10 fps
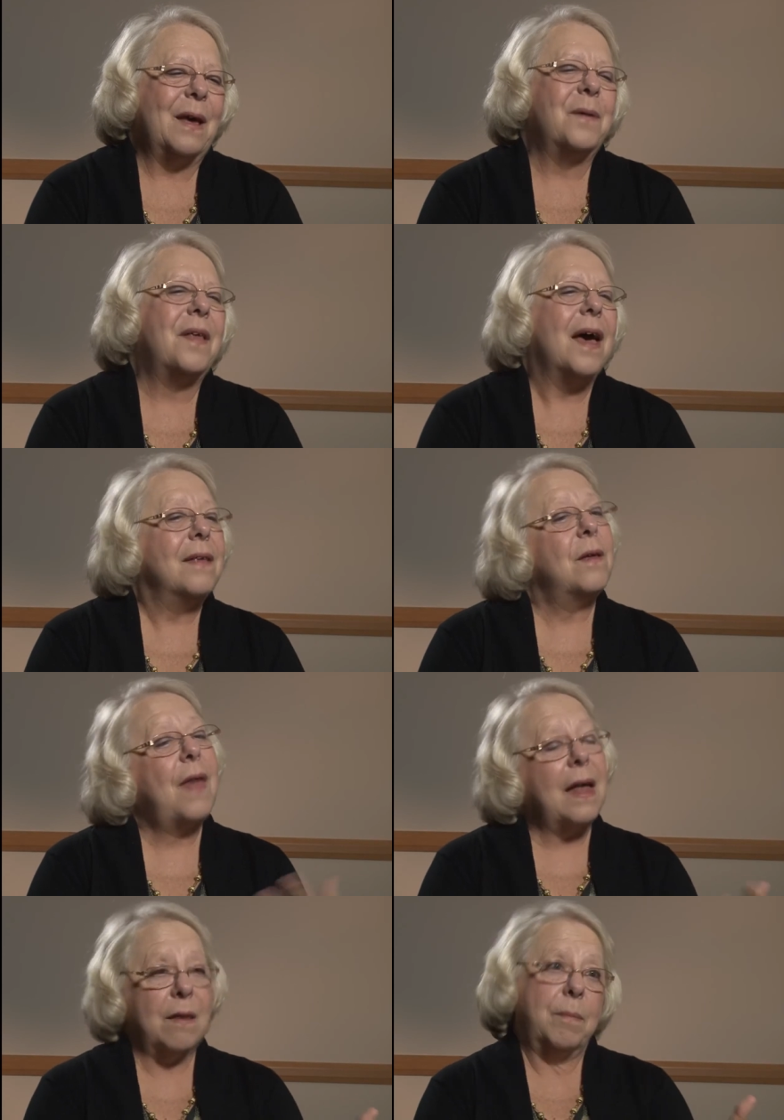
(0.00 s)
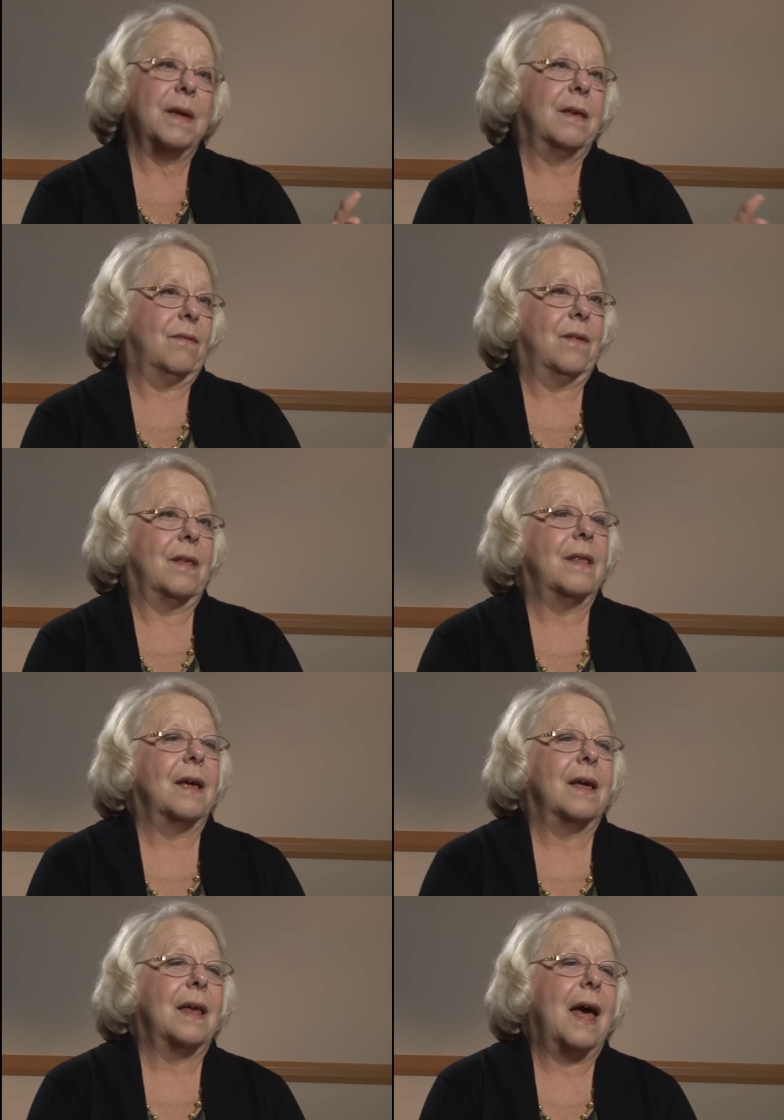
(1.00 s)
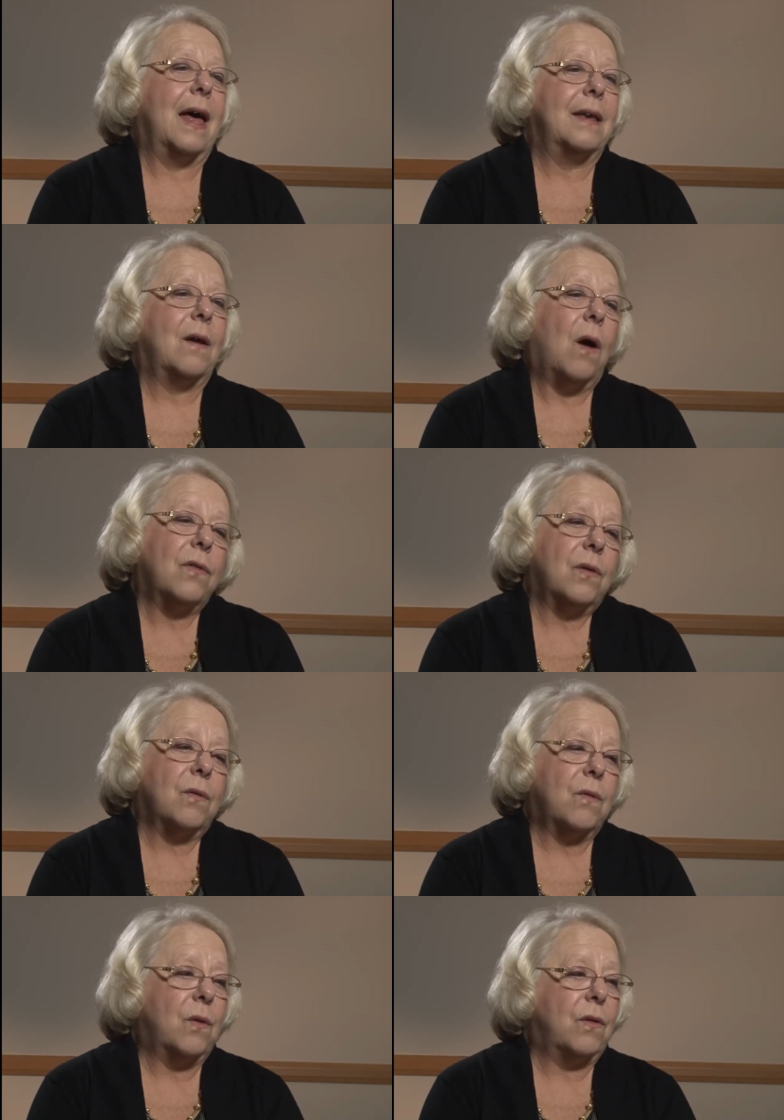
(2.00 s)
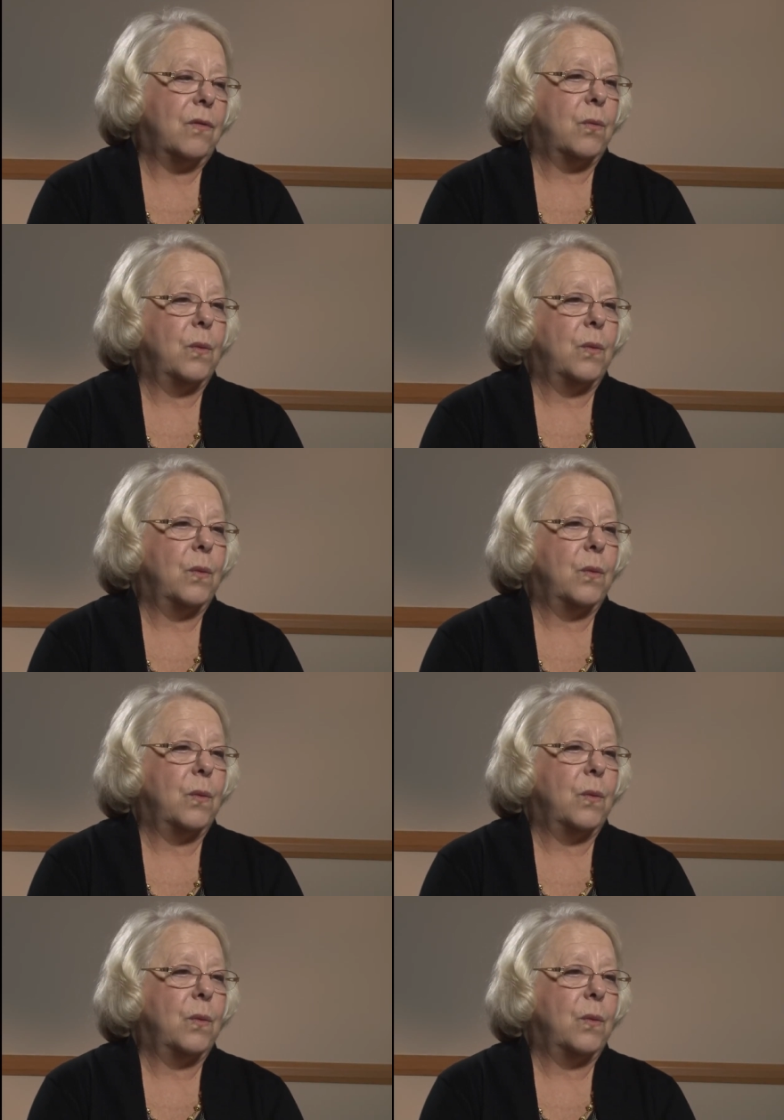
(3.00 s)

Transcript: so, is that, so that's a big difference, that, and also, of course,